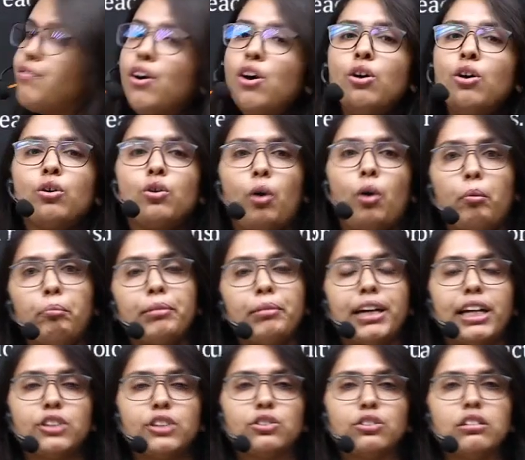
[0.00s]

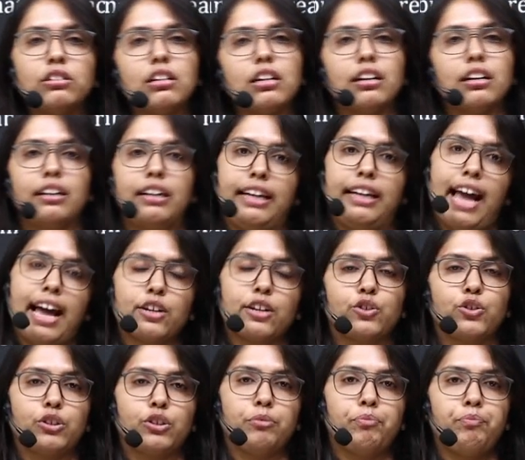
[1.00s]
combination reaction.
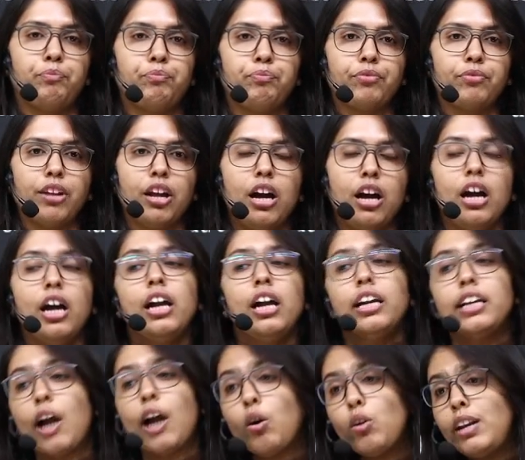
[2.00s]
Now
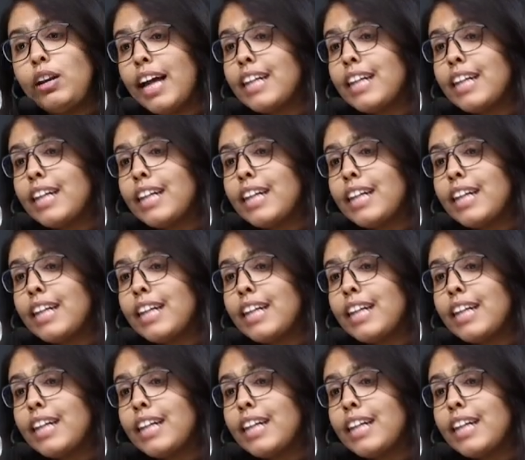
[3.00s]
let's